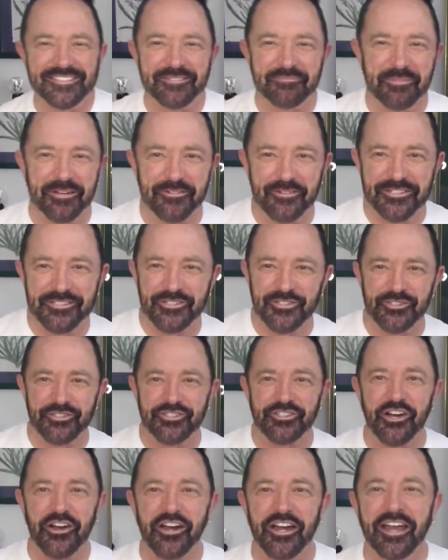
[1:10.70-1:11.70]
It's me, Richard.
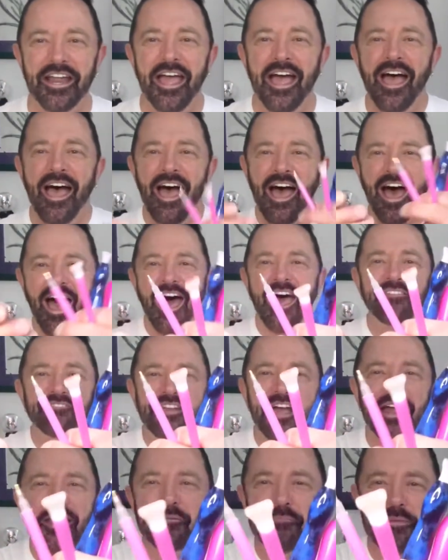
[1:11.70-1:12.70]
Sorry,
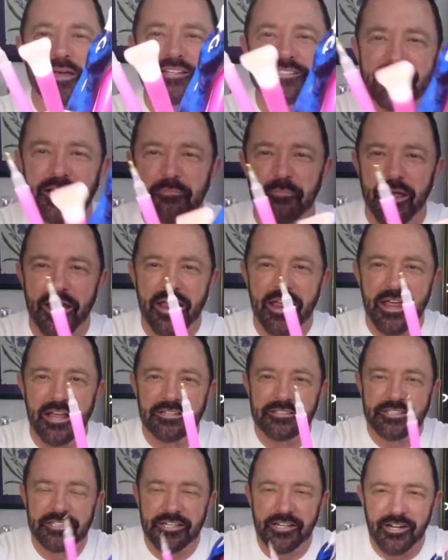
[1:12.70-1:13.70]
I've got a mess on my
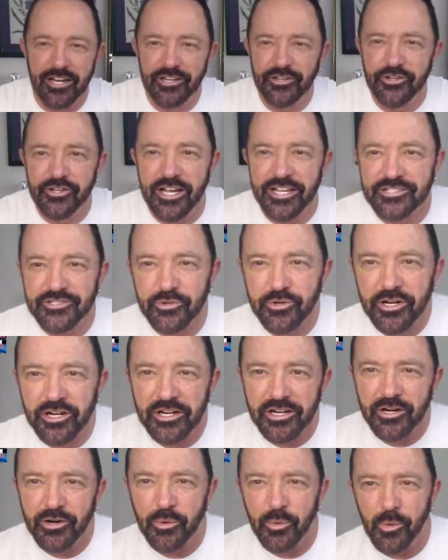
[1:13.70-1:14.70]
hands here, and you guys are
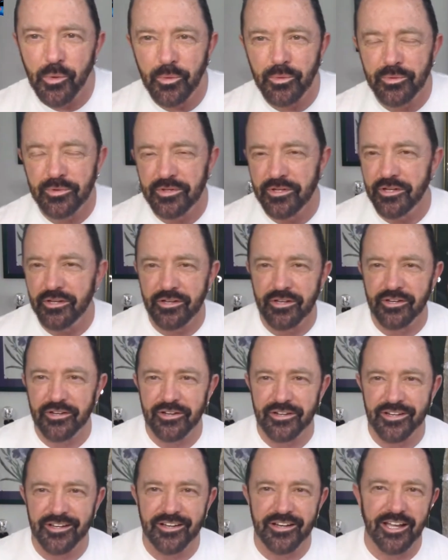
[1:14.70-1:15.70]
gonna go.
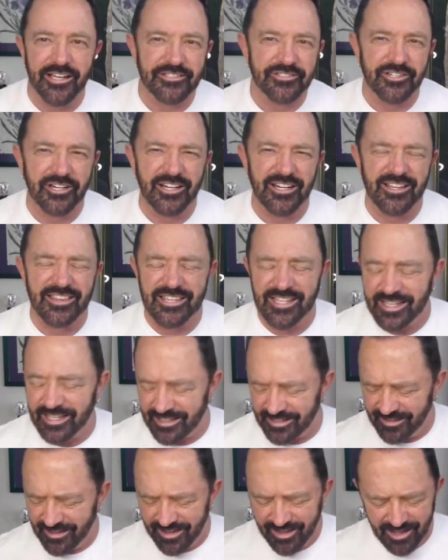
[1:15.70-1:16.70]
You guys are gonna
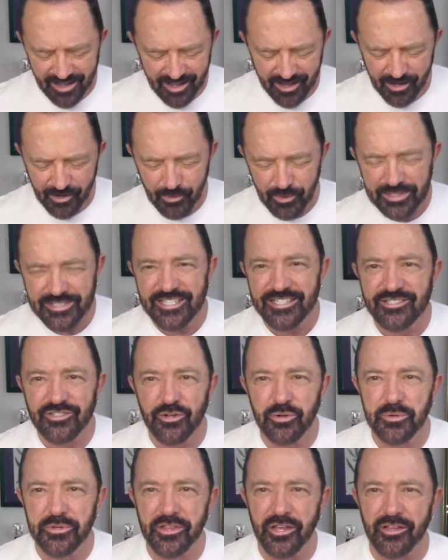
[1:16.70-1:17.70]
think, what's he
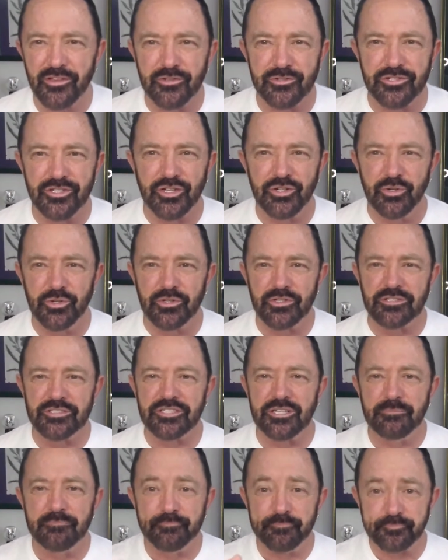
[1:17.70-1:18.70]
doing with all those
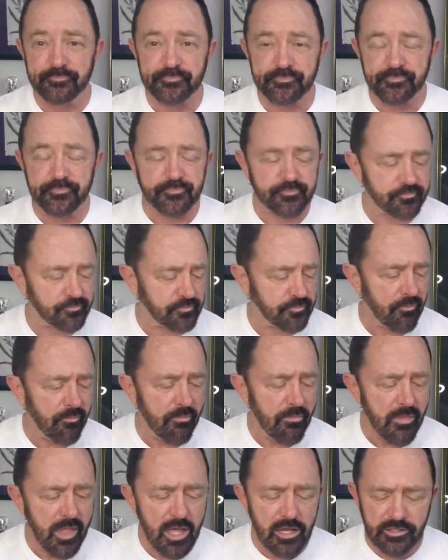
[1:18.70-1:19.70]
tools?
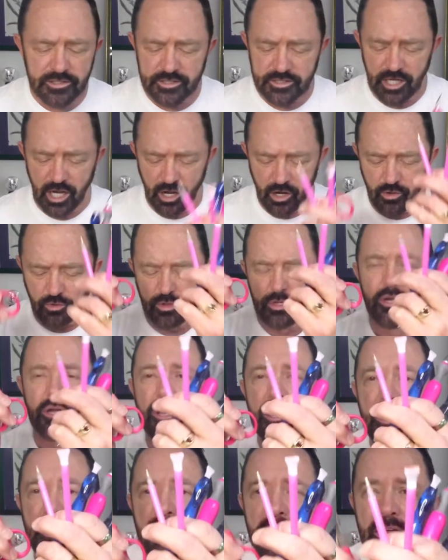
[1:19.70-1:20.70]
So,
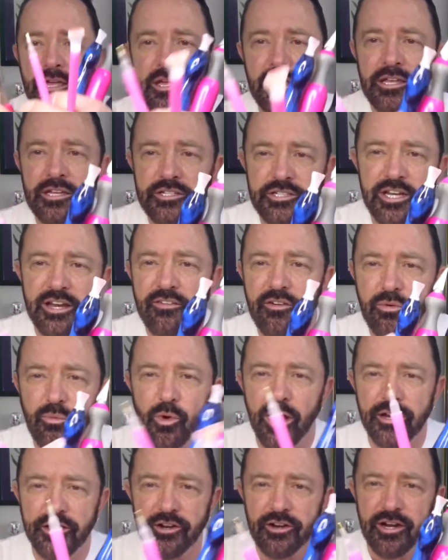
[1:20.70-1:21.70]
do you ever
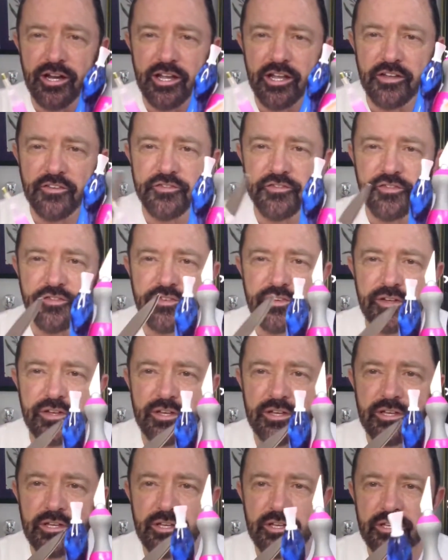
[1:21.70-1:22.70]
wonder if
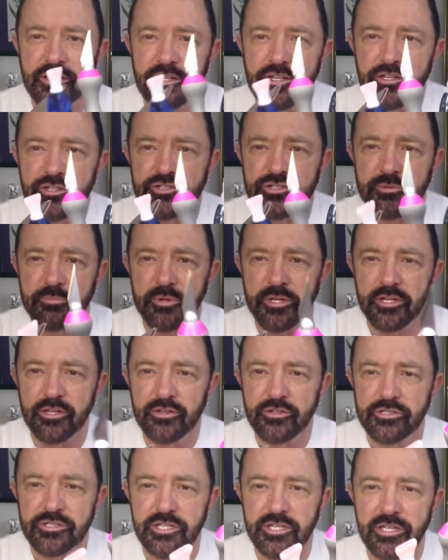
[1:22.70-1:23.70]
you should be
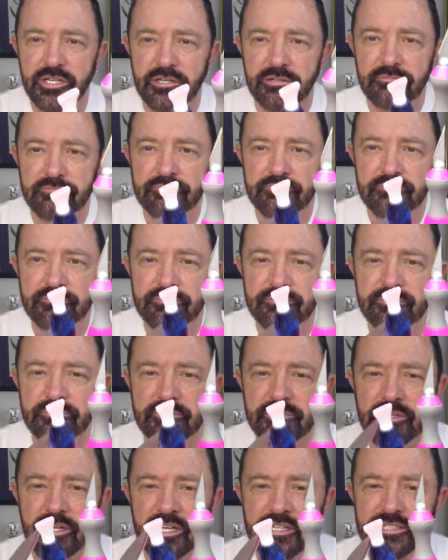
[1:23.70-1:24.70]
using
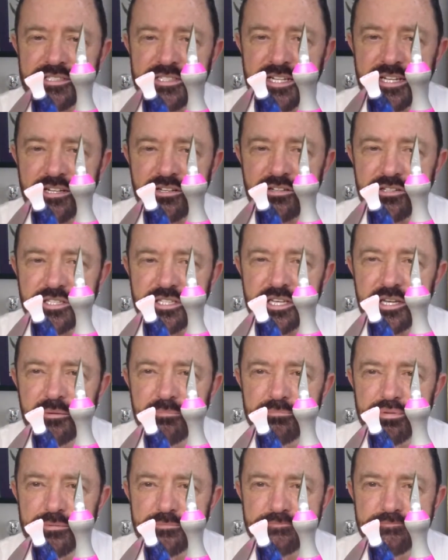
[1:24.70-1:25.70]
a single
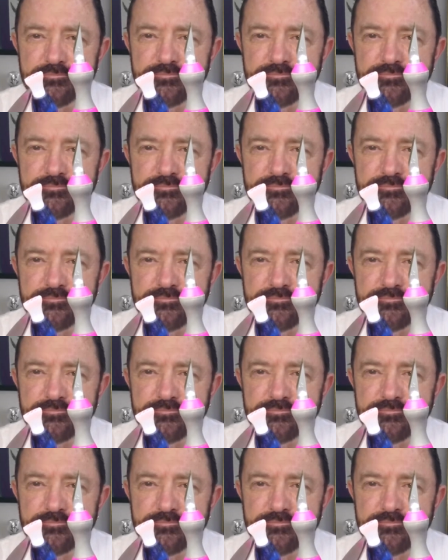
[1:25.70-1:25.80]
tip